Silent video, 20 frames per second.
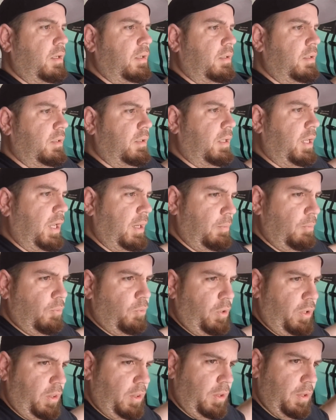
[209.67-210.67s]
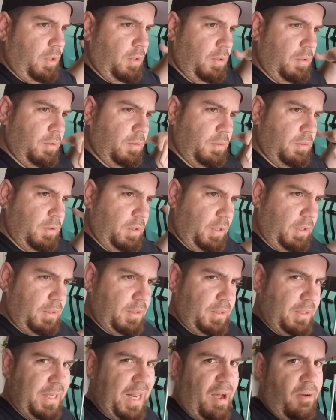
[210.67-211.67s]
came with its
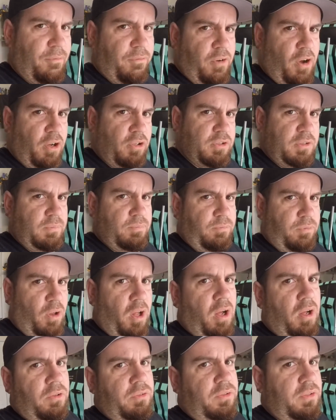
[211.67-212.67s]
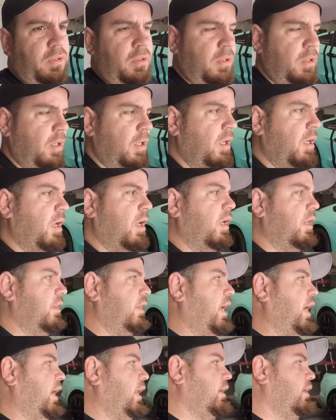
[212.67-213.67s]
downfalls and flaws
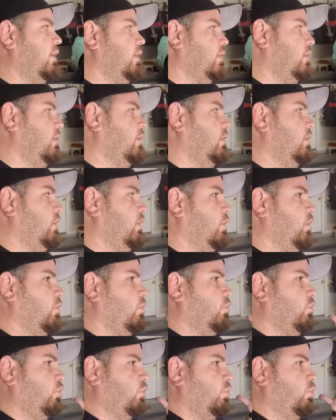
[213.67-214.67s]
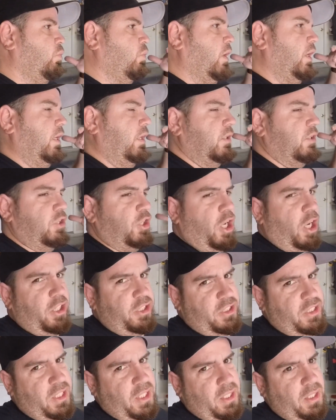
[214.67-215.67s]
that, through what
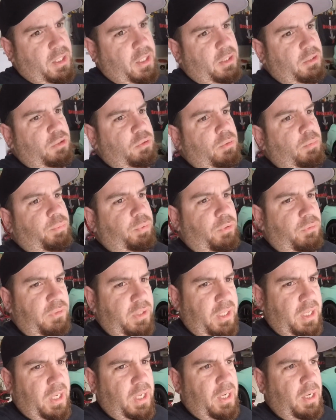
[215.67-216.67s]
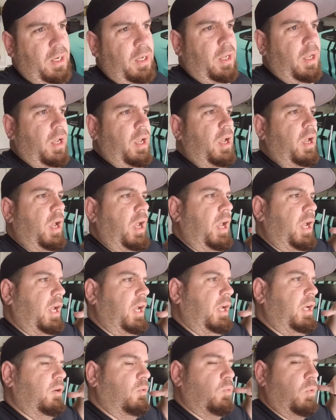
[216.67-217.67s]
Josh did to improve the kit
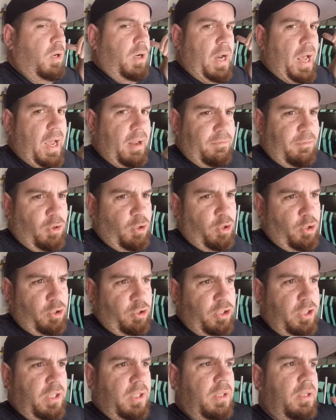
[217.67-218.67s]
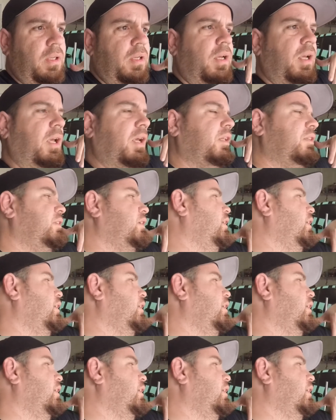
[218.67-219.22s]
and what I've learned, and